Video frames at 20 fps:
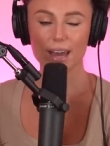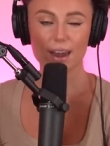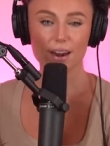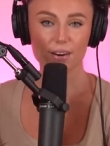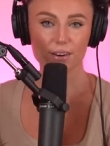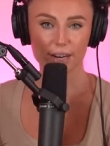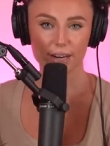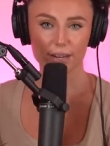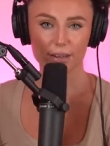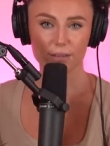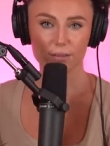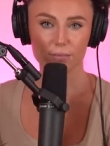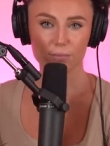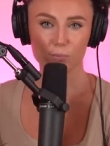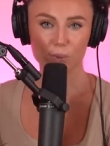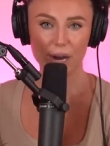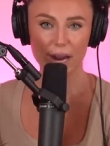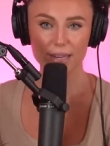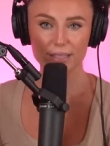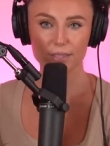Karen,
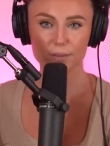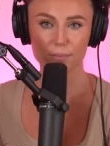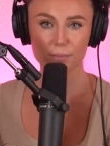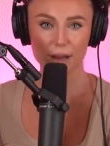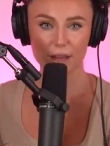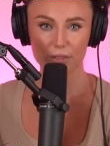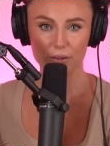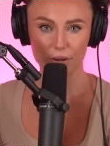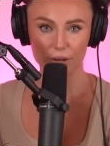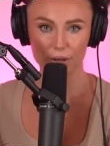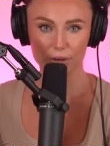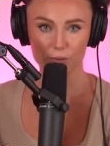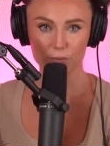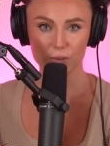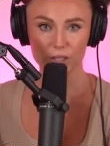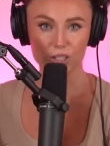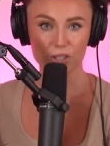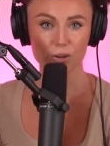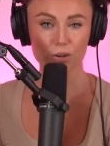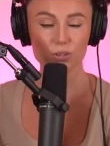Brad's mother,
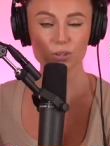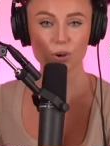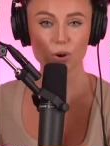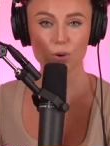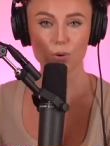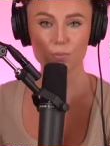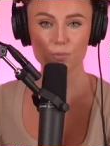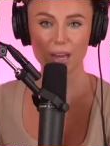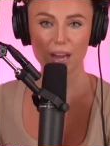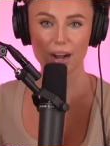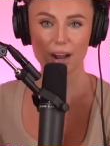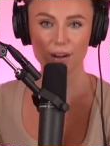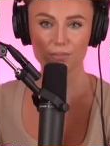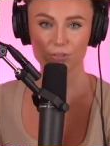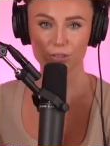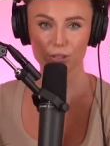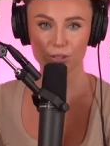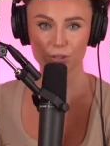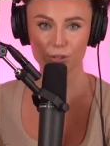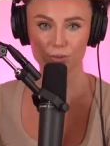returned home that
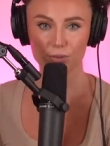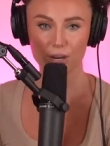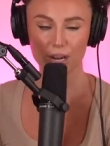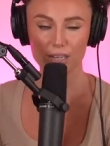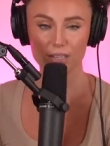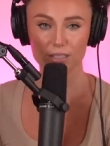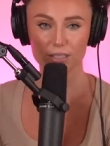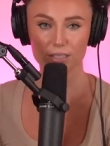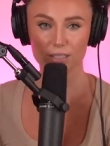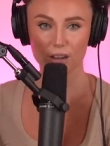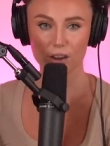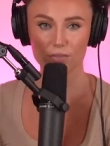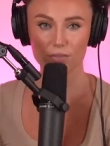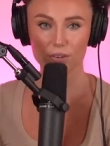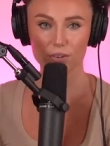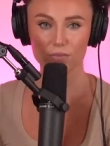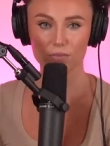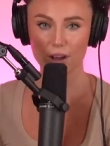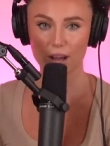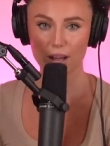afternoon and discovered